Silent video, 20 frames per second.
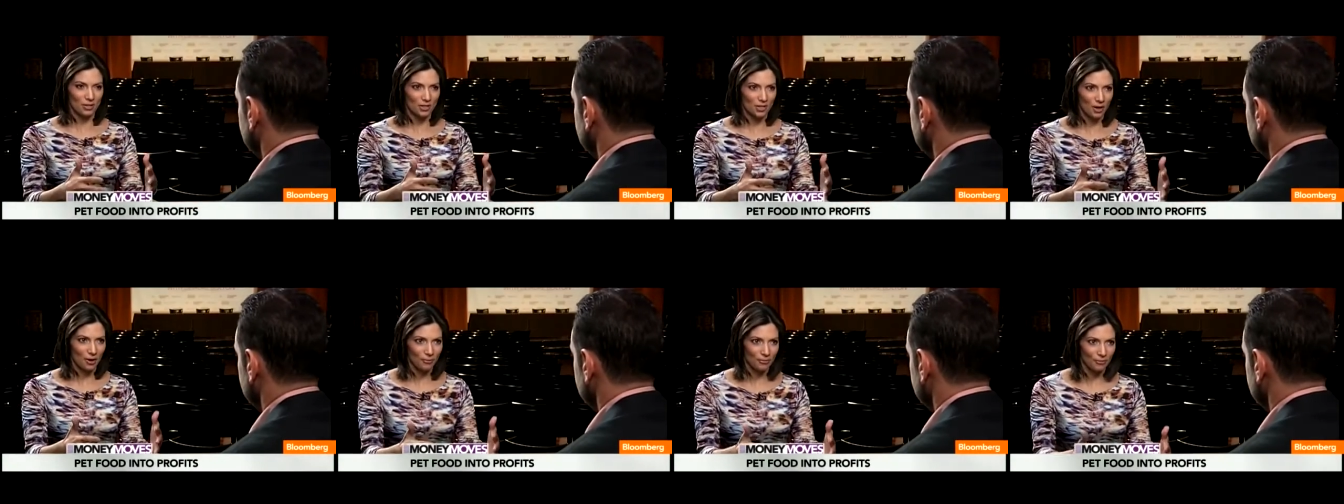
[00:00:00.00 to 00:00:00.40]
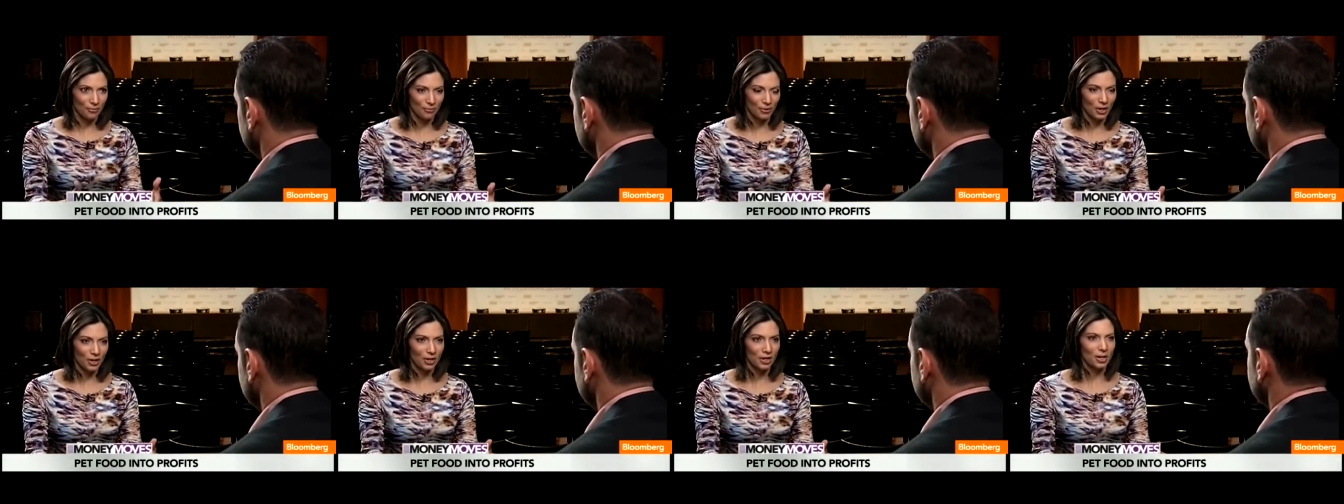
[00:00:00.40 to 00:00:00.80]

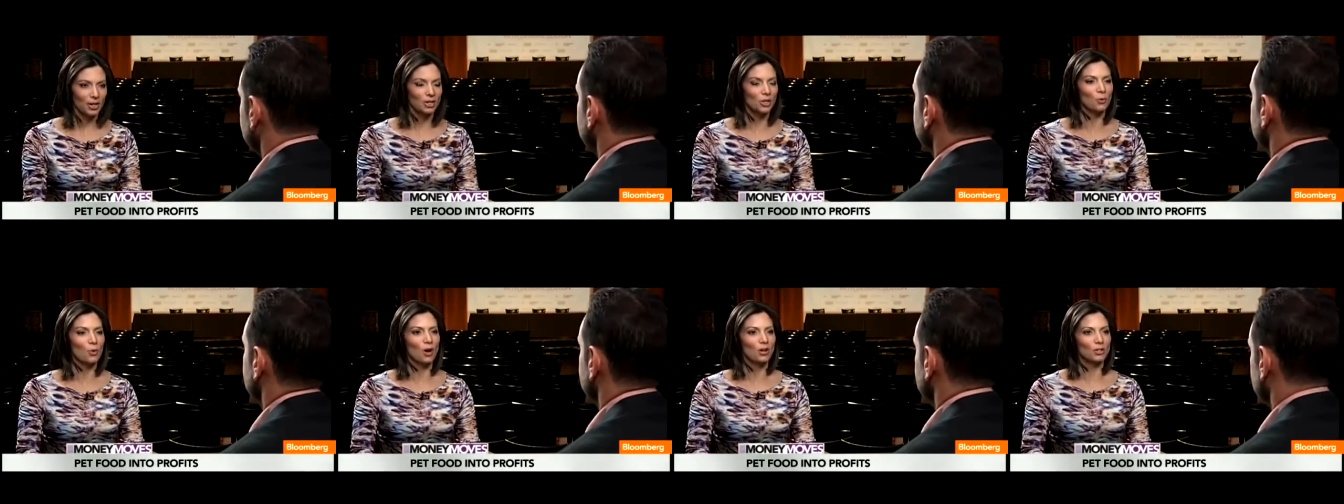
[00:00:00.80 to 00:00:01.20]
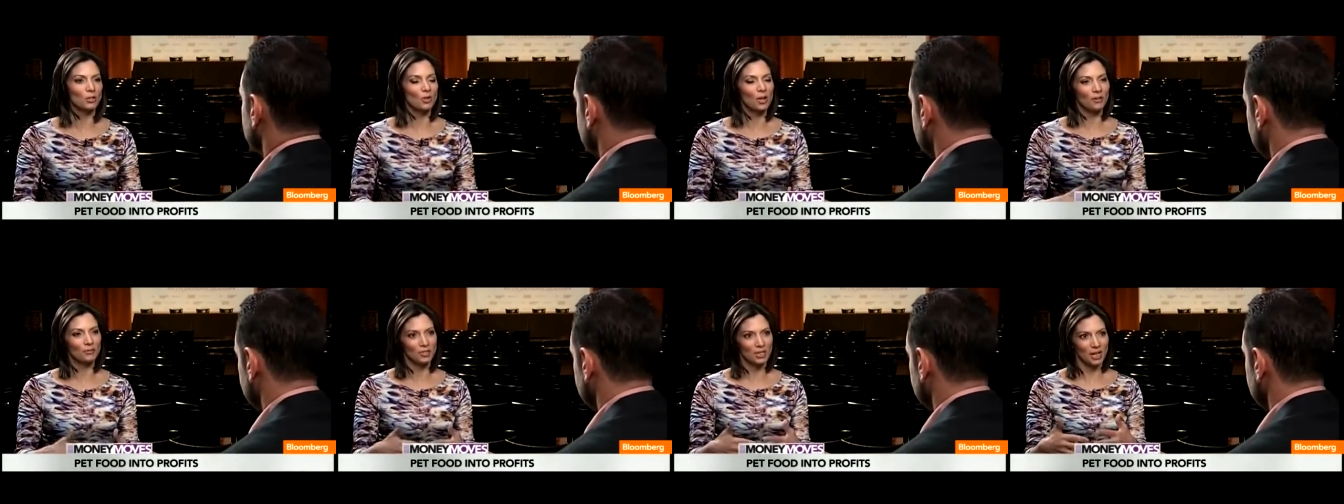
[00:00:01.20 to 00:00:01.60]
self-funded. You
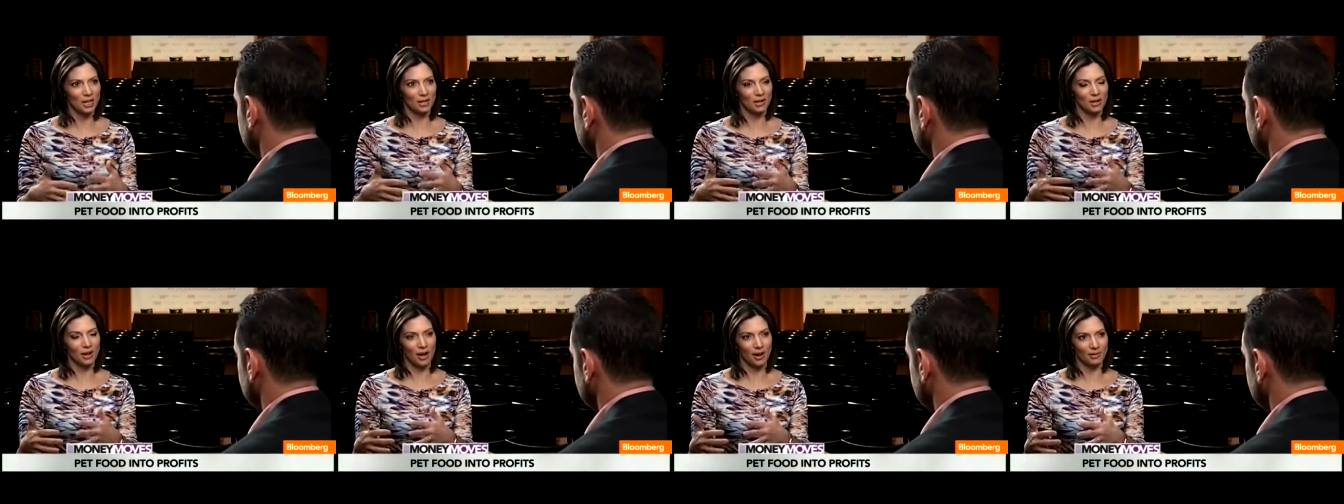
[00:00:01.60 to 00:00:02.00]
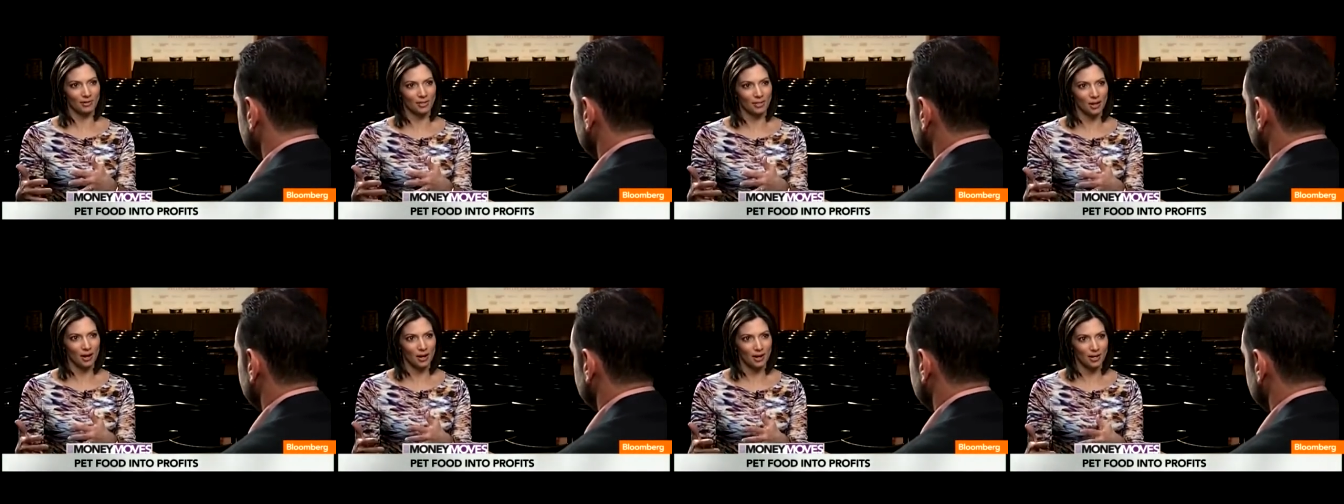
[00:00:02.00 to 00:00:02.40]
also have taken
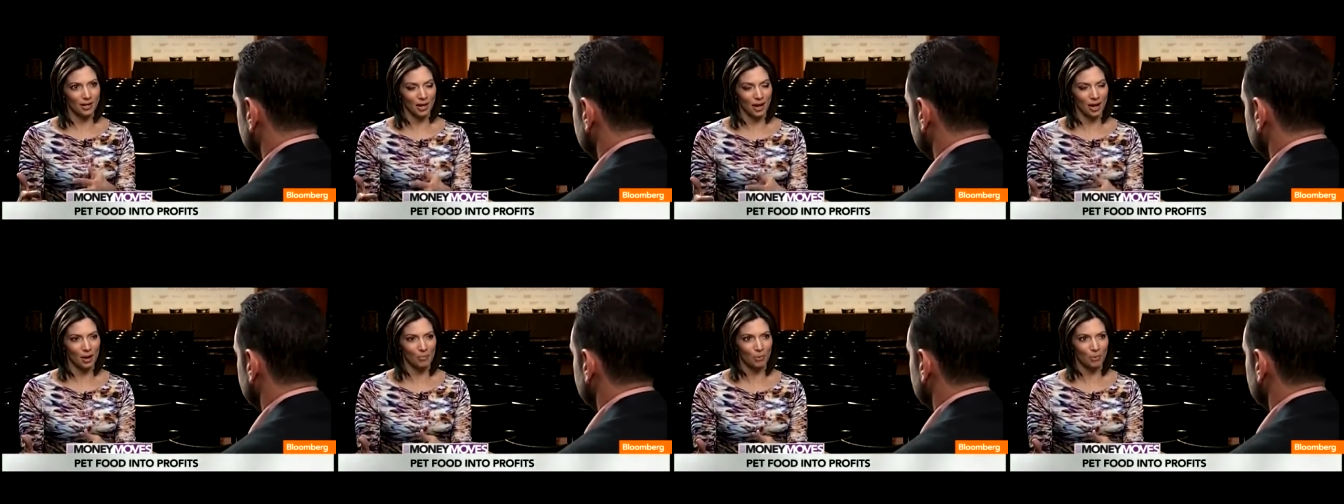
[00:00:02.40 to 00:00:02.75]
outside